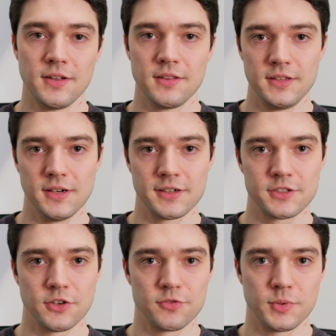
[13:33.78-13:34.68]
the Arc
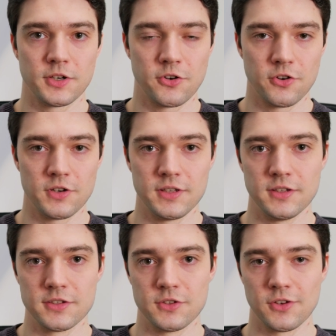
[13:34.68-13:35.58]
software currently
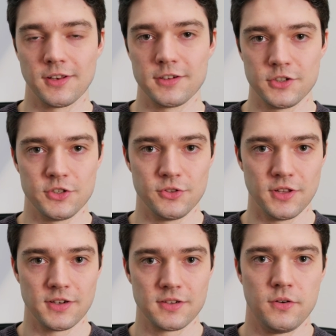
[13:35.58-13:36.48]
does not let you do
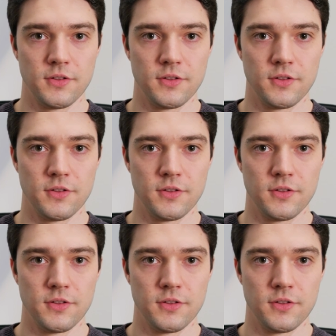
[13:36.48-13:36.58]
that.